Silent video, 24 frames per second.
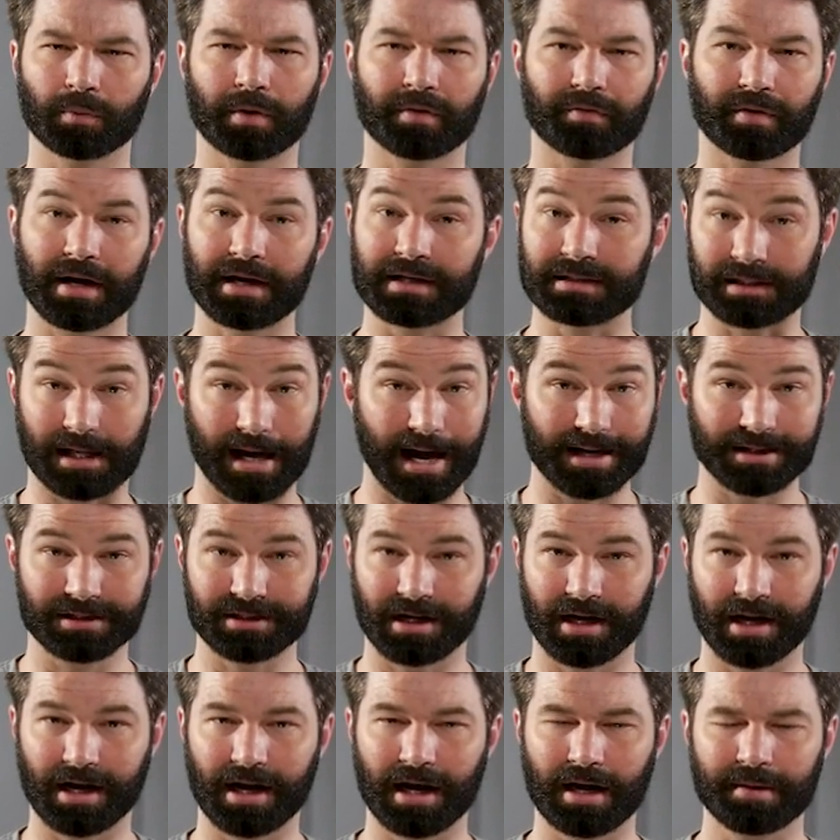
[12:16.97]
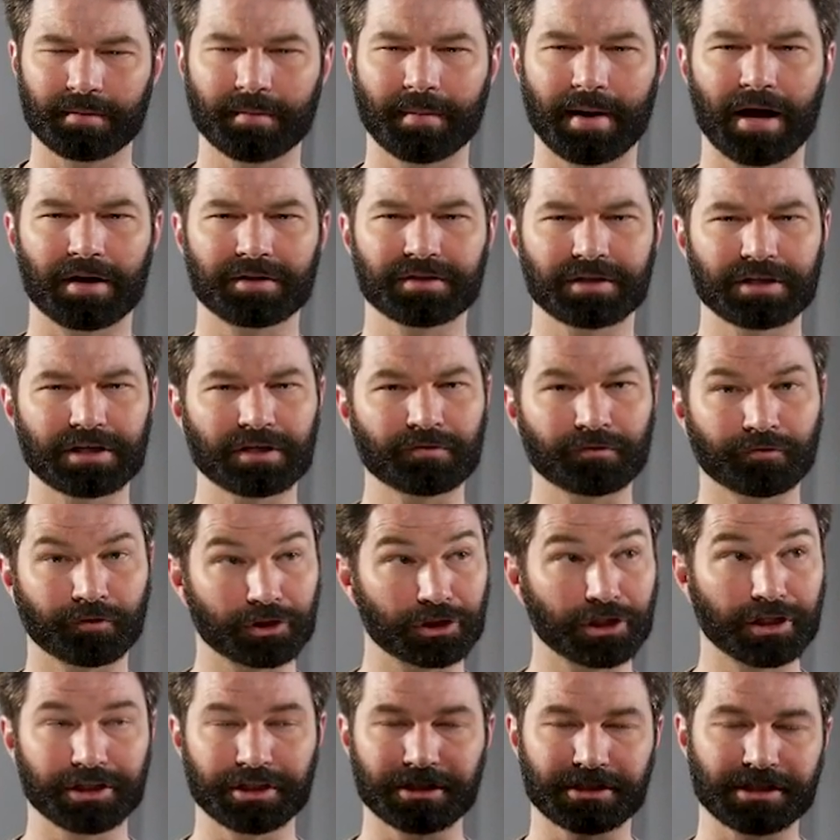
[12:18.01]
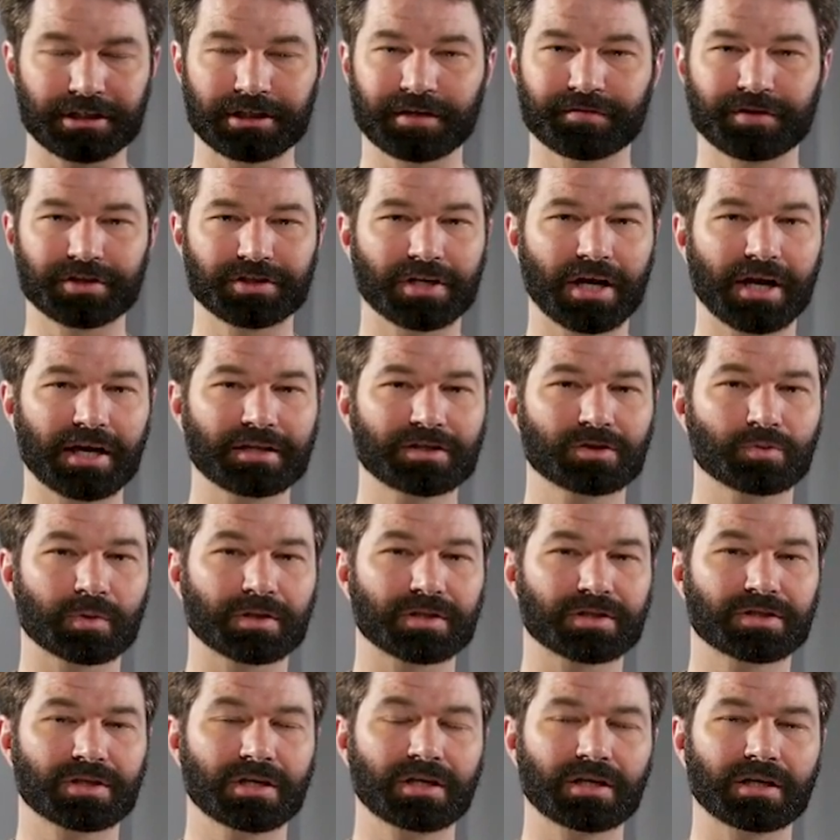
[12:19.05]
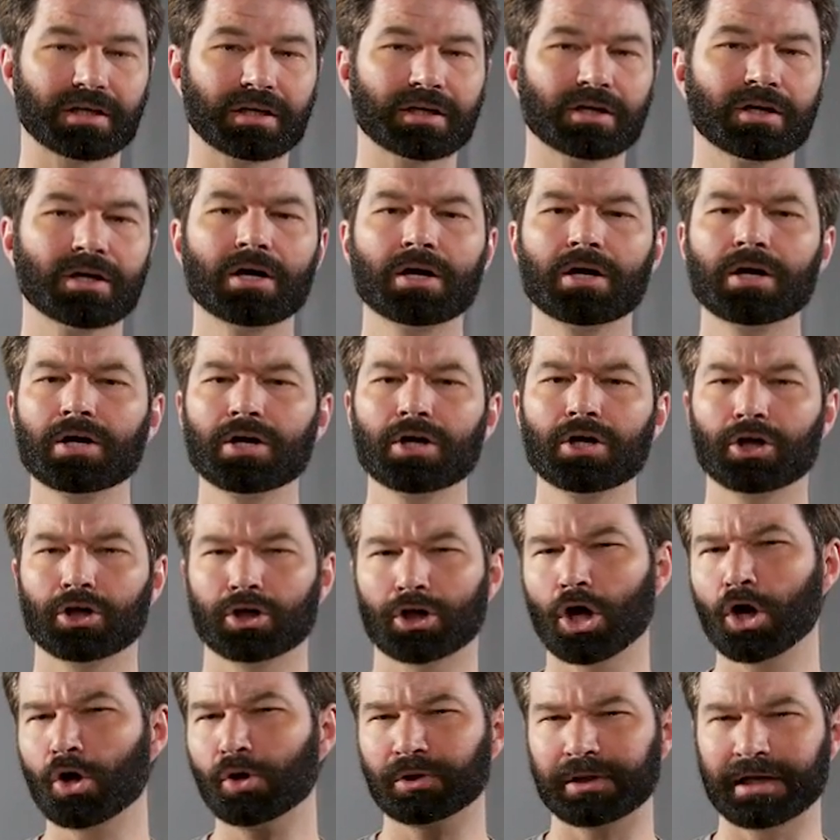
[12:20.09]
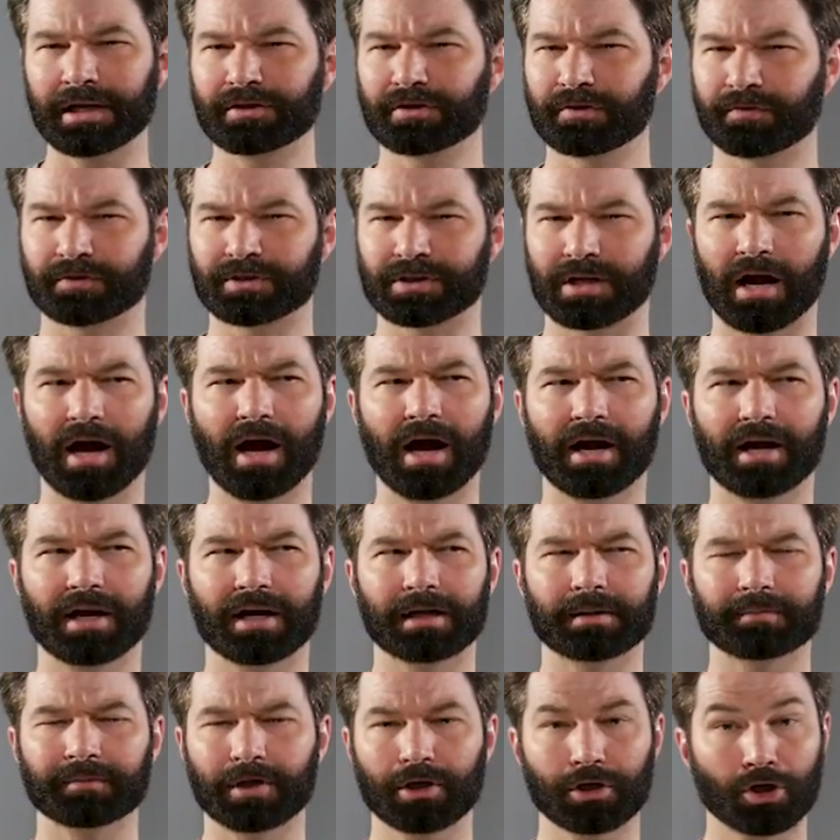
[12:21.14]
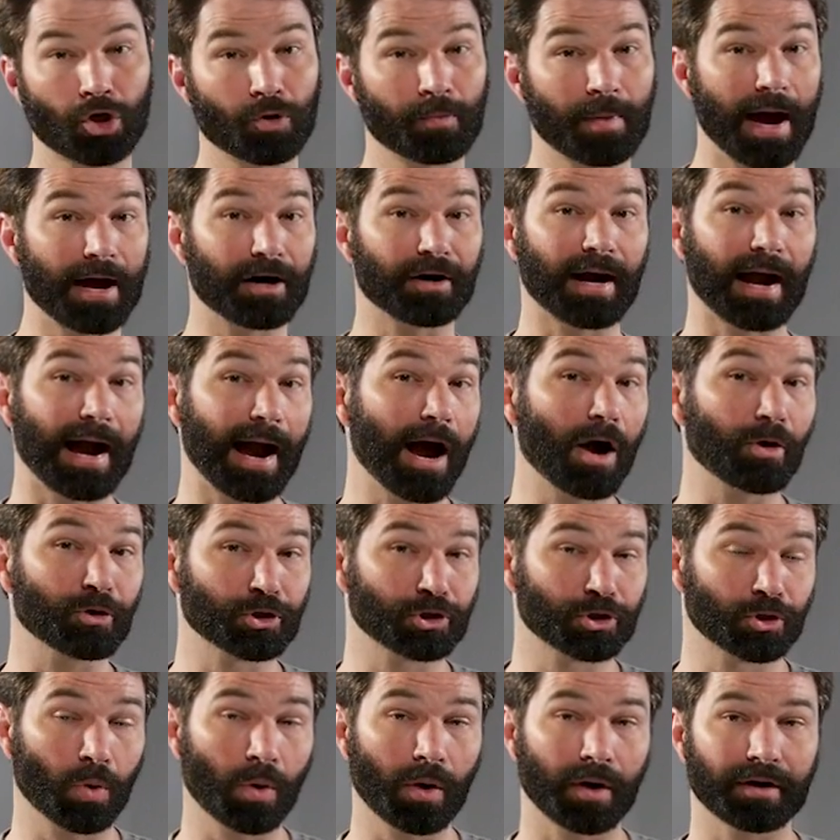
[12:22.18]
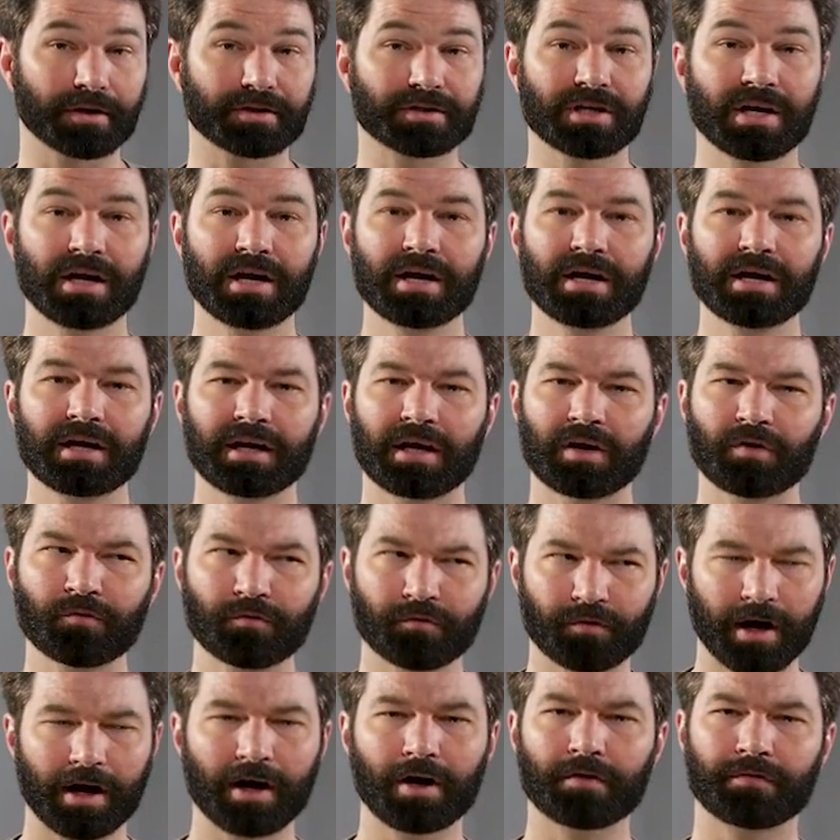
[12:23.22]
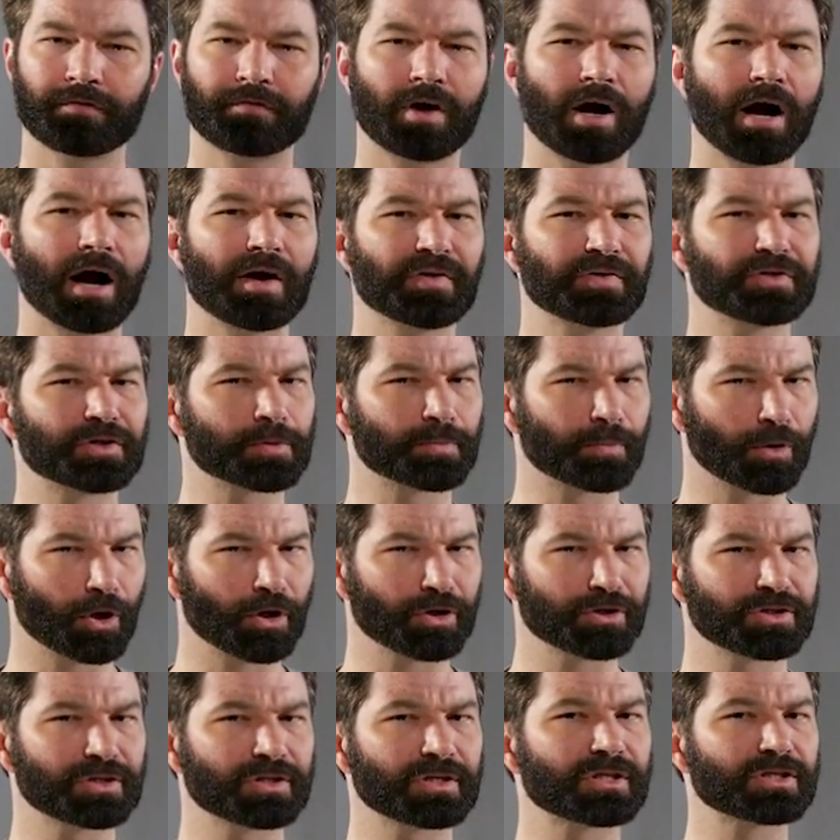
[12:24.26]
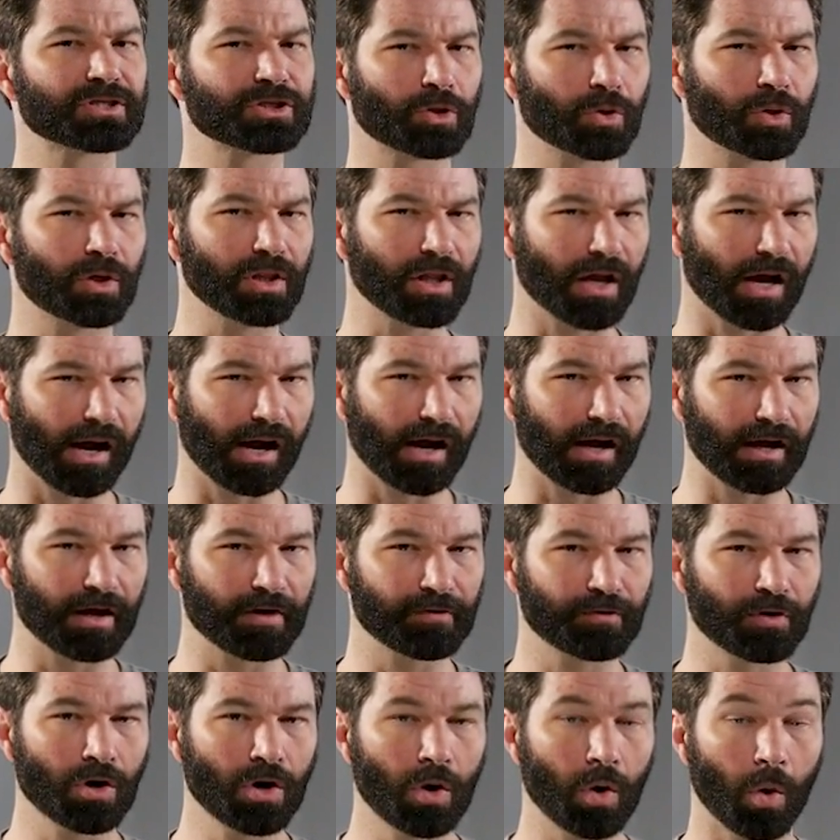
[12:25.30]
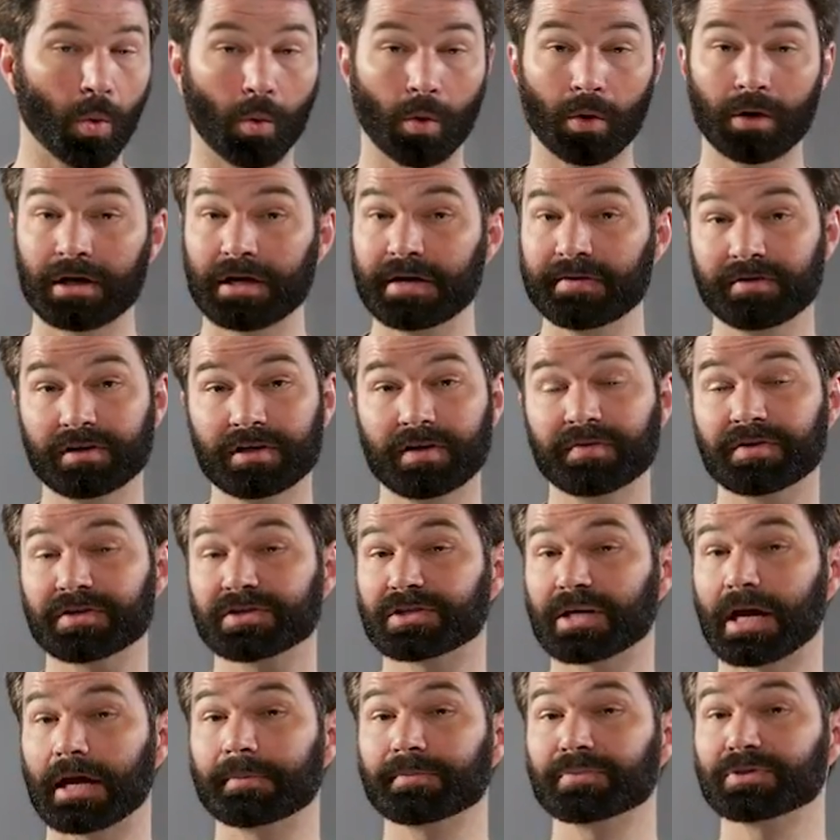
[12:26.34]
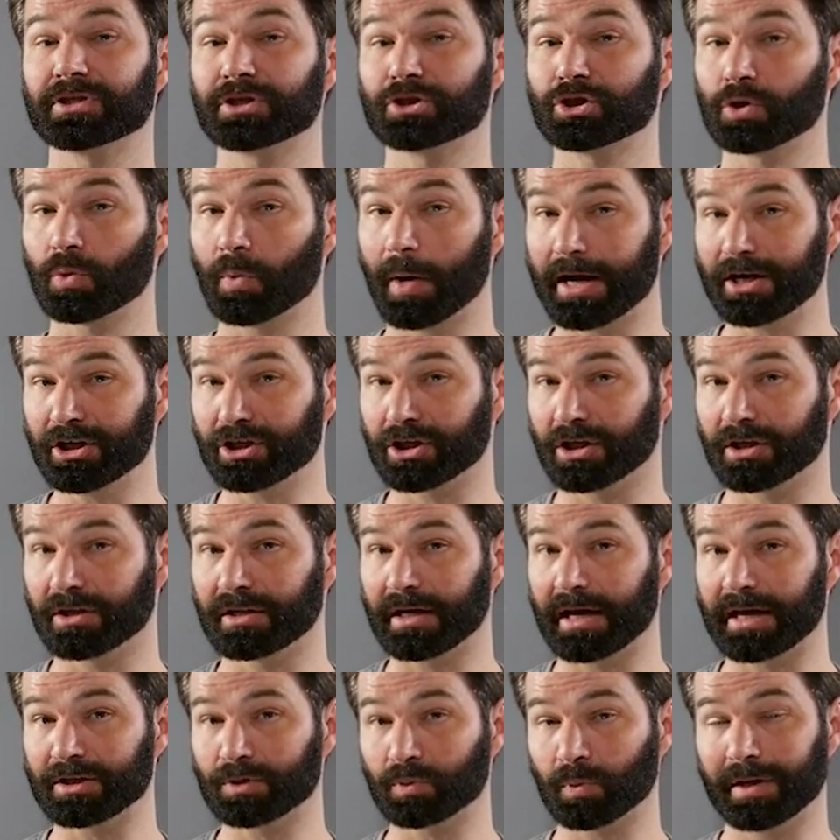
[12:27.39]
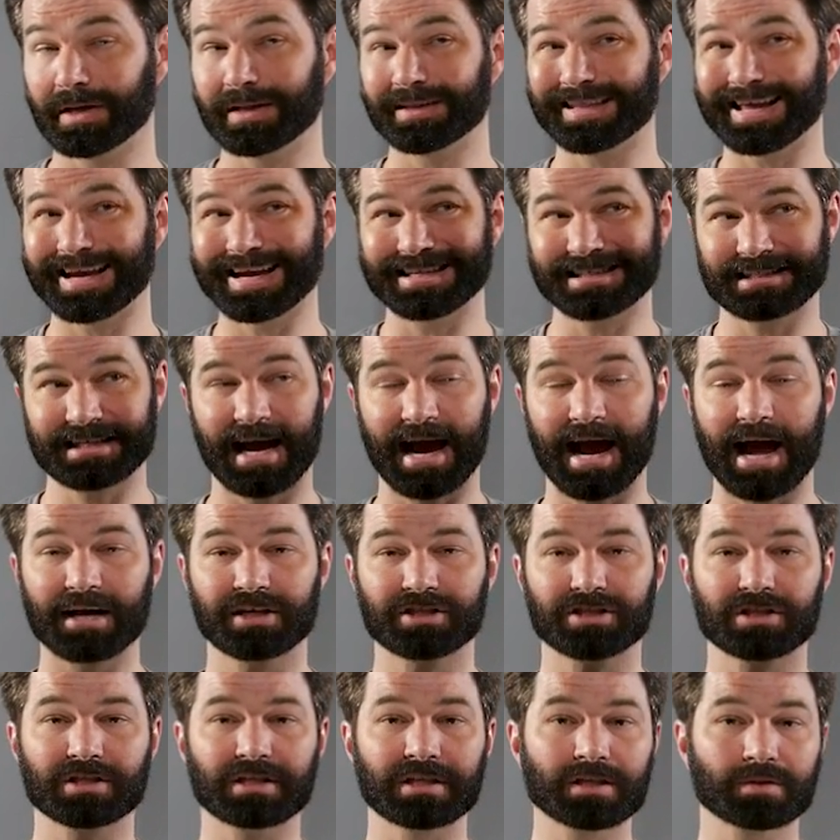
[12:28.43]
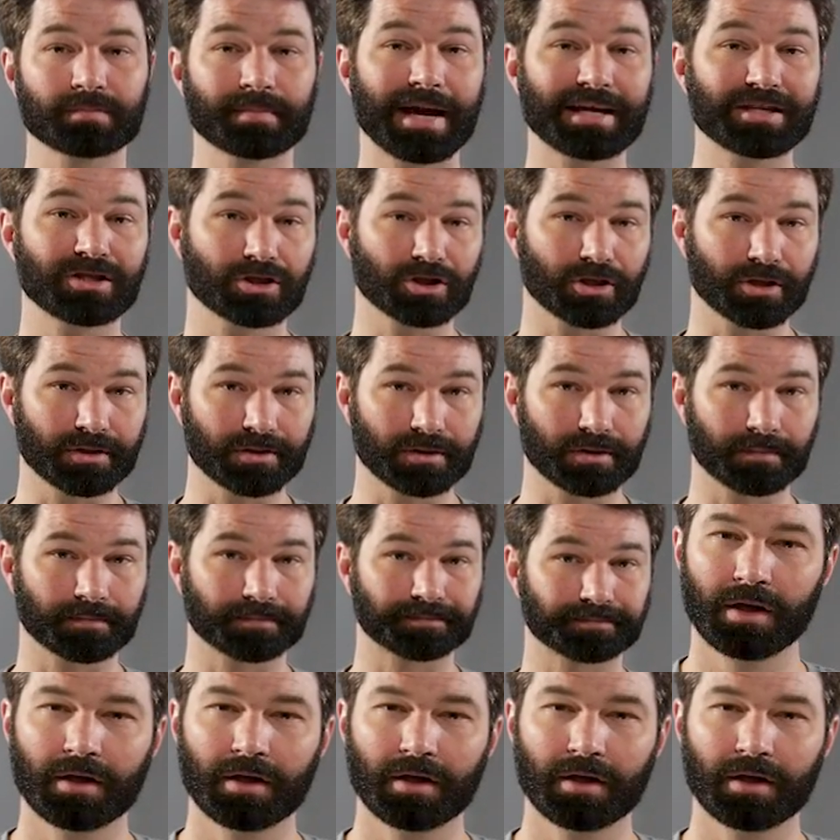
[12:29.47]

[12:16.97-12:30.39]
we raised last time about the validity of the dates we see, no length of time, no matter how short, can verify that this person is still alive or even in the same situation as when they attach these messages.